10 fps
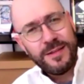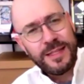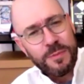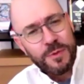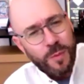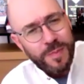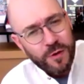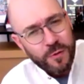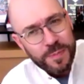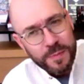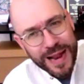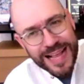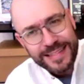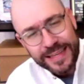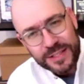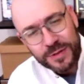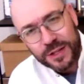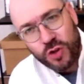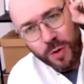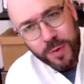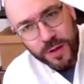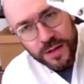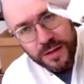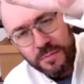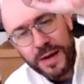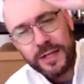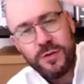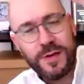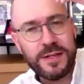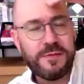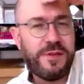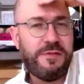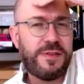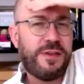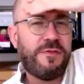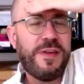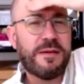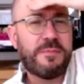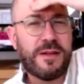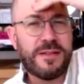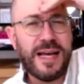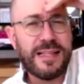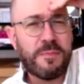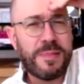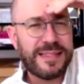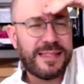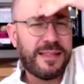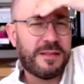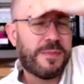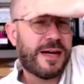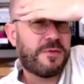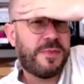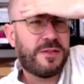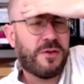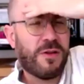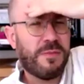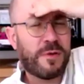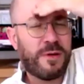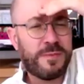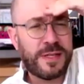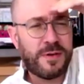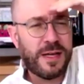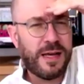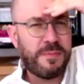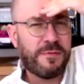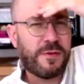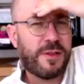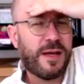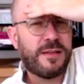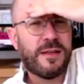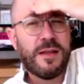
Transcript: The number of the plastic is going to double by 2050. You think about that the plastic in the environment, all the problems that are going to happen for that.